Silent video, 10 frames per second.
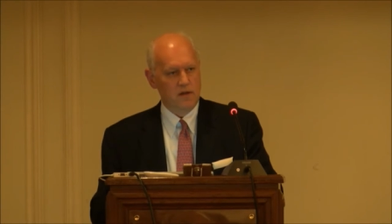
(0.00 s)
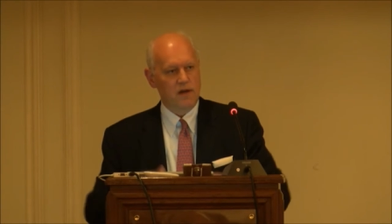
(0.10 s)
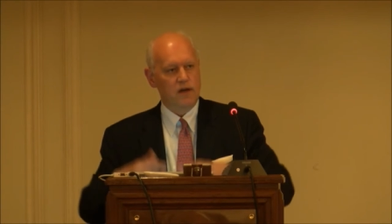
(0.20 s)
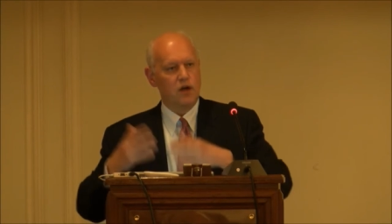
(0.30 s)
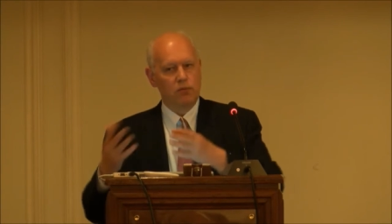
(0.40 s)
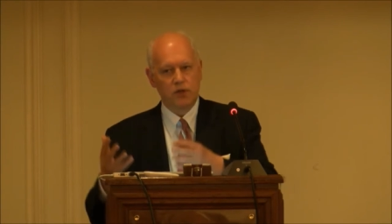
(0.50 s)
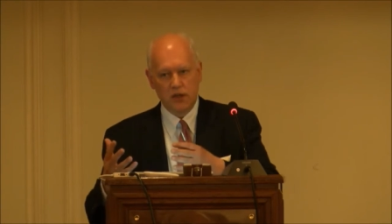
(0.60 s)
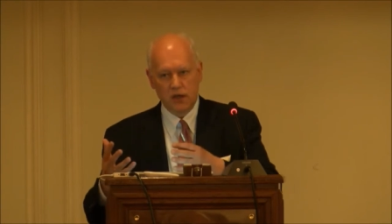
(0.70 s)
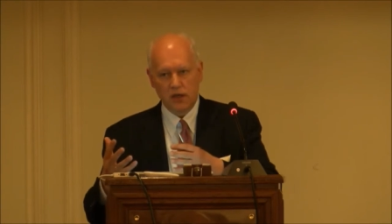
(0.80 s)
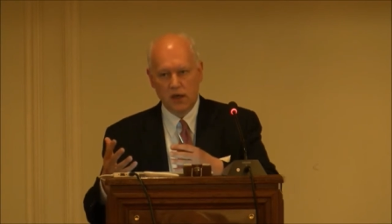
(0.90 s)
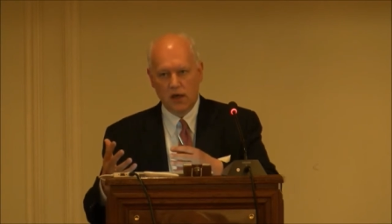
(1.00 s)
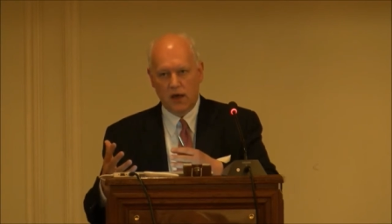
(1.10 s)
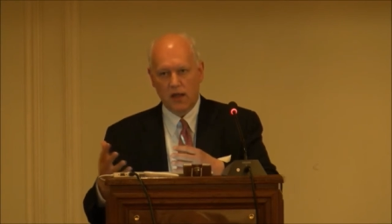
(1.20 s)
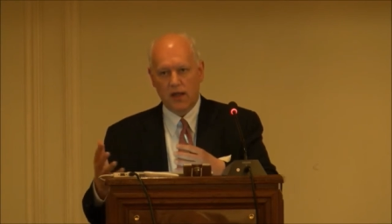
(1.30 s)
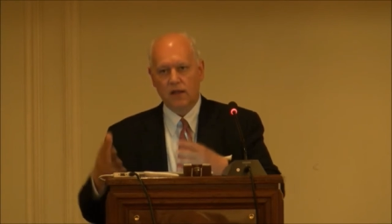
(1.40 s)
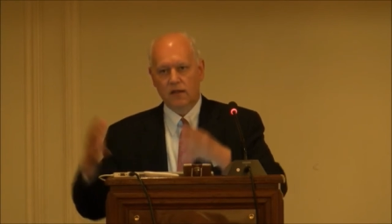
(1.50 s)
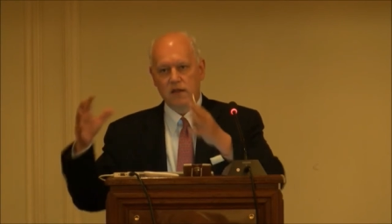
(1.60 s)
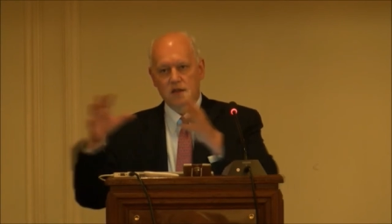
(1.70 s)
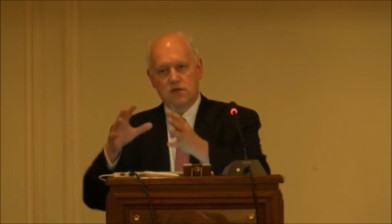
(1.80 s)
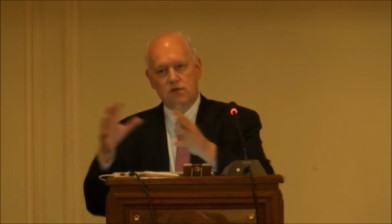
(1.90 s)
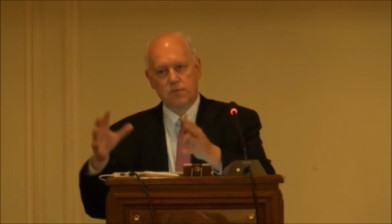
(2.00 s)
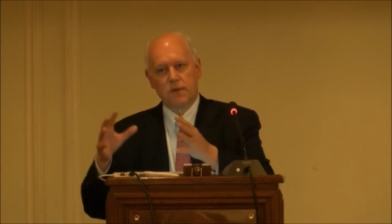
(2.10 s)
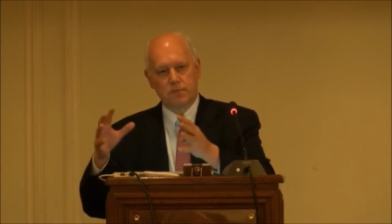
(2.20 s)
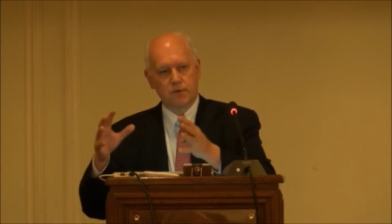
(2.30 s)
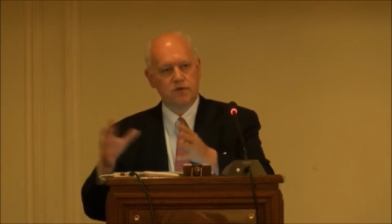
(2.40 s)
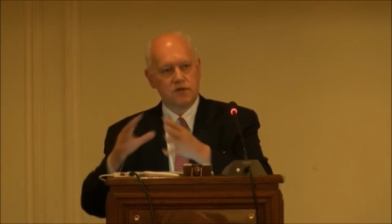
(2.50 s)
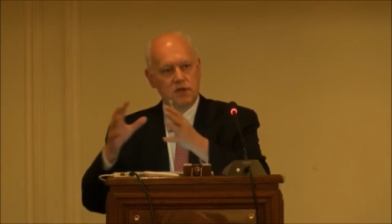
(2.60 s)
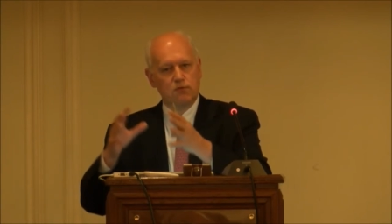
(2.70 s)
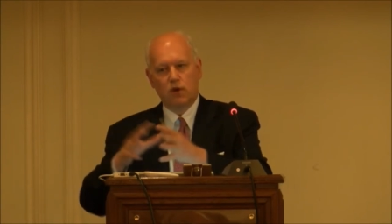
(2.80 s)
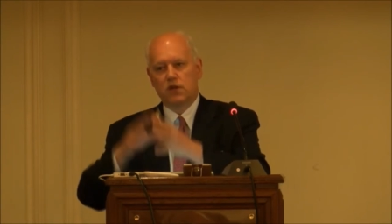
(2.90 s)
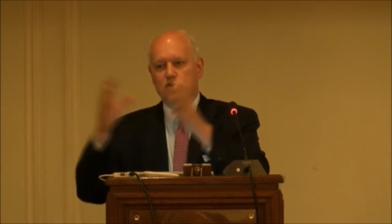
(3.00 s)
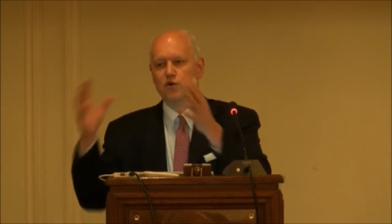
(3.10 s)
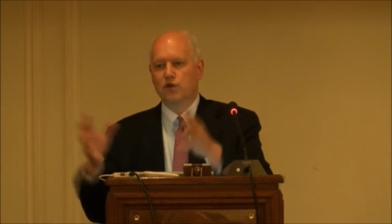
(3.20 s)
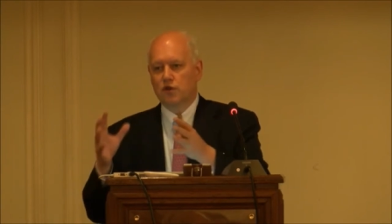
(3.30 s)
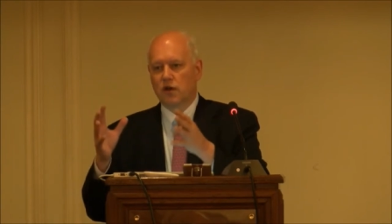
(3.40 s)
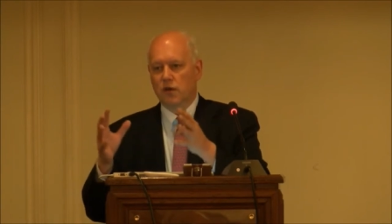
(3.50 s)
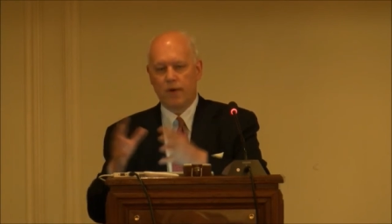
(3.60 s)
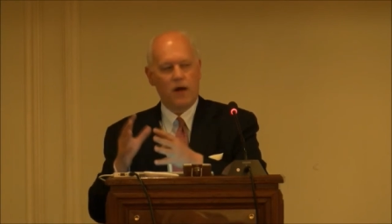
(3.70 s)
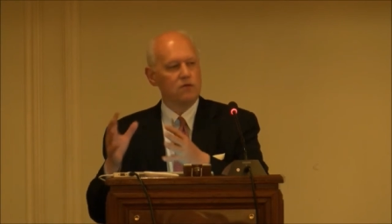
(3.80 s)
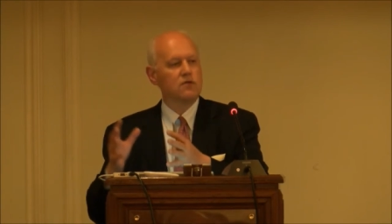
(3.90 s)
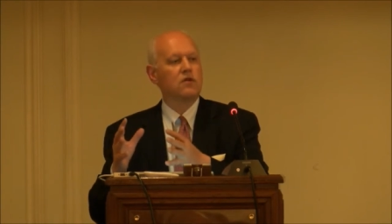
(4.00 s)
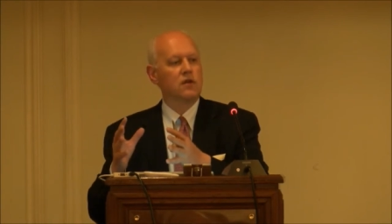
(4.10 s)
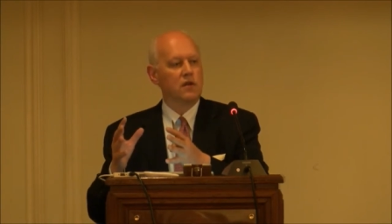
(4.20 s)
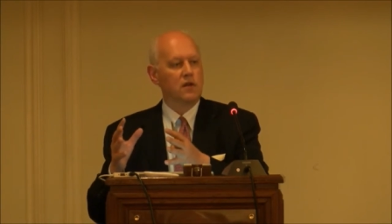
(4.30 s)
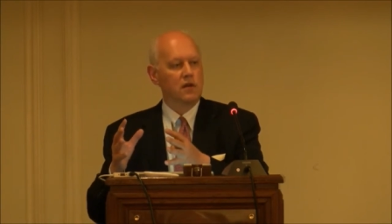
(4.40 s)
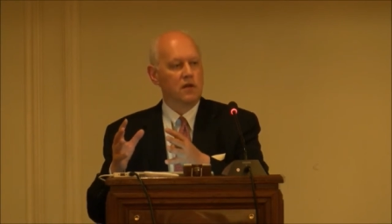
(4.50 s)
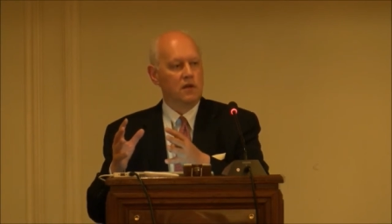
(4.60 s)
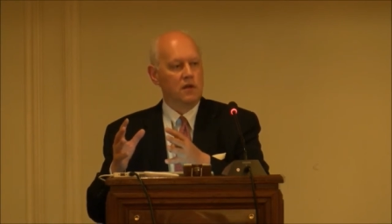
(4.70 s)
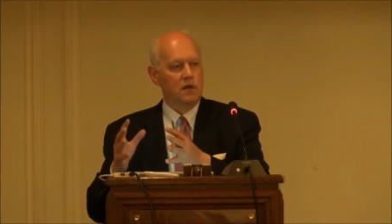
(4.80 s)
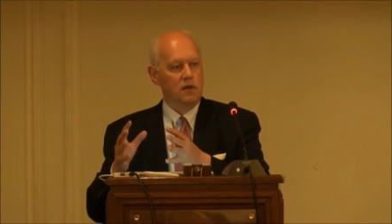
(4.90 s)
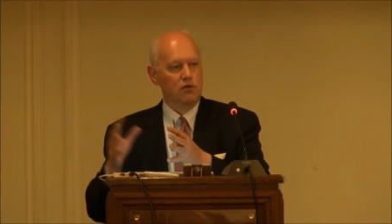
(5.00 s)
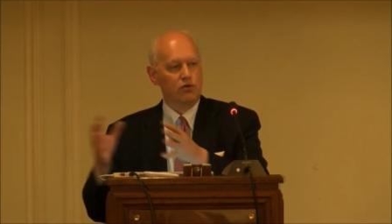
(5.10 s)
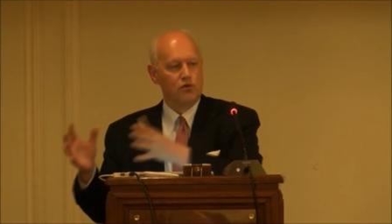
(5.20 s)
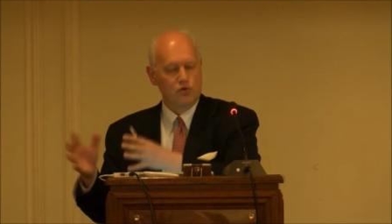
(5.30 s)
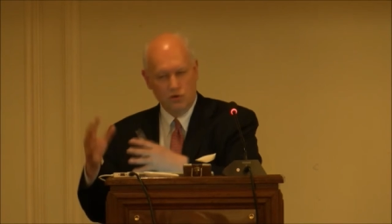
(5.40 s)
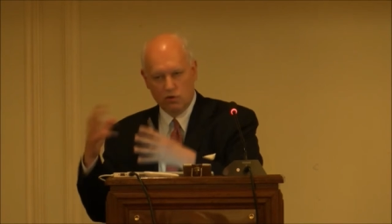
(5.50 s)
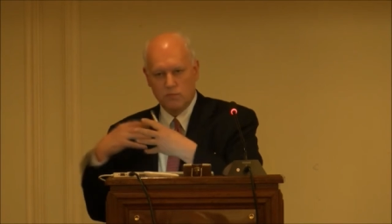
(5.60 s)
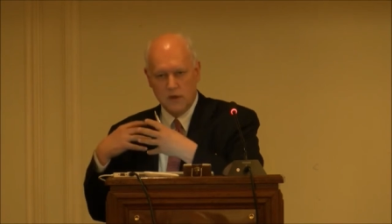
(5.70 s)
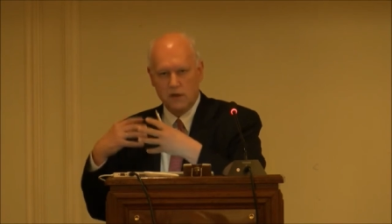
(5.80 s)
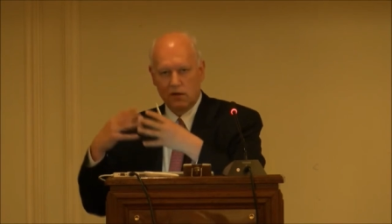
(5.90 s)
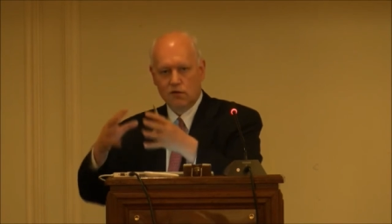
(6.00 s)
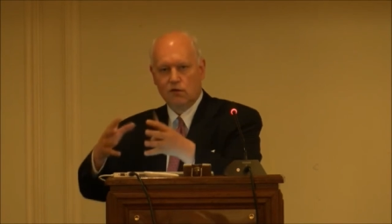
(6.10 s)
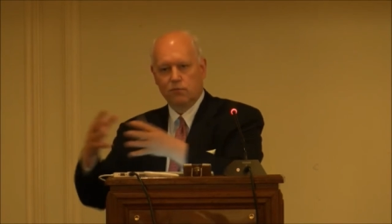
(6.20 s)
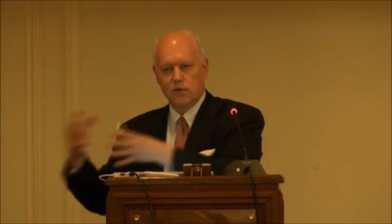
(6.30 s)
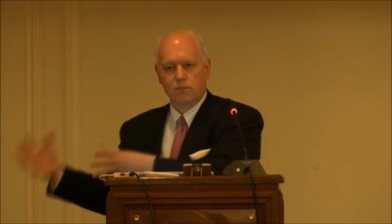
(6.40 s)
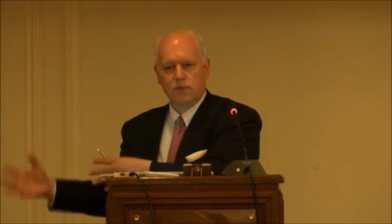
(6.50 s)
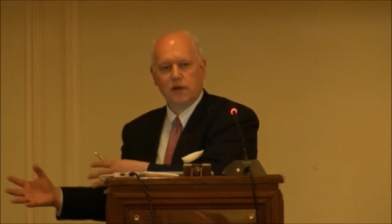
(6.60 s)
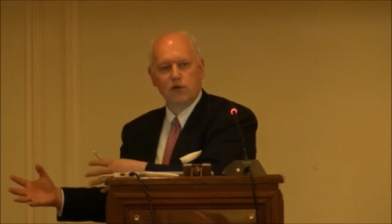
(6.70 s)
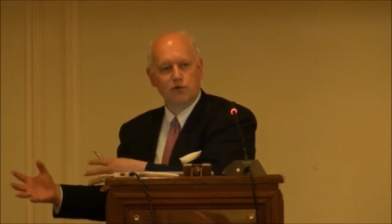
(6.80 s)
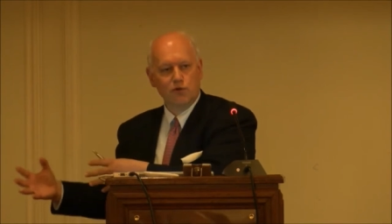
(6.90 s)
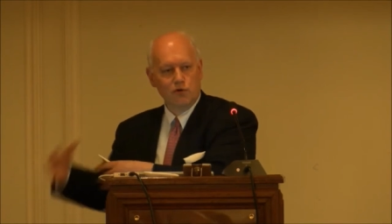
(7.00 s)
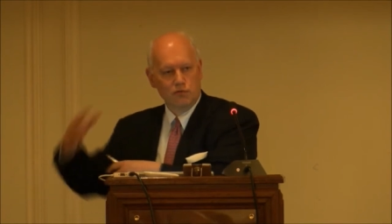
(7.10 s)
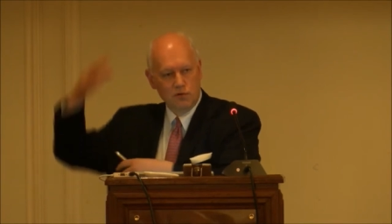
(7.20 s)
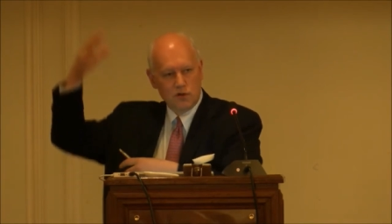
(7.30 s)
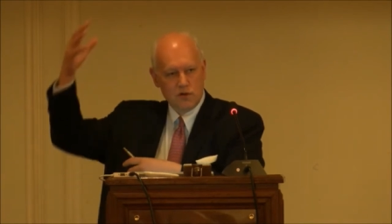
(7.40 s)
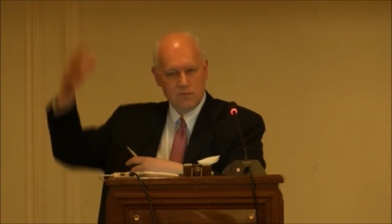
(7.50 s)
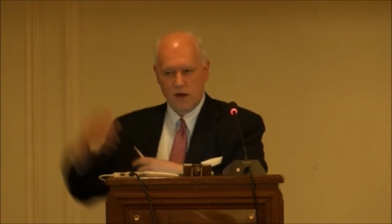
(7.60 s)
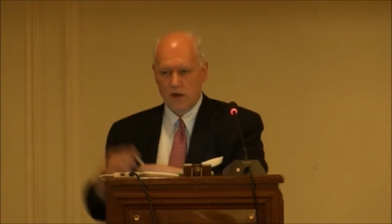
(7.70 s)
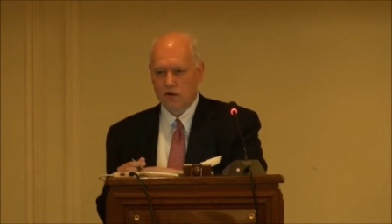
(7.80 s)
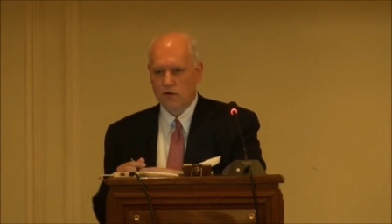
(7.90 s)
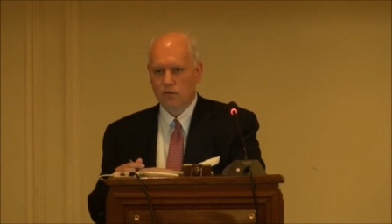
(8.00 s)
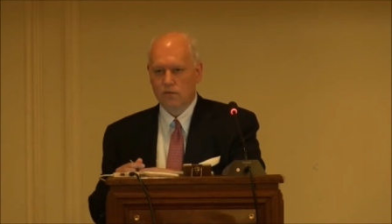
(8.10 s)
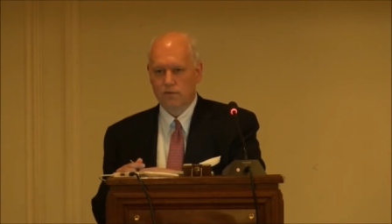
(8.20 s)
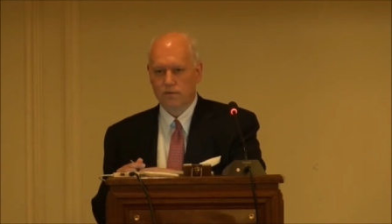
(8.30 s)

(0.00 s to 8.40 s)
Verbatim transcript: their nominee, and then these three people see what's good about Ludo, not me, you know, but Big Ludo, which is my uncle.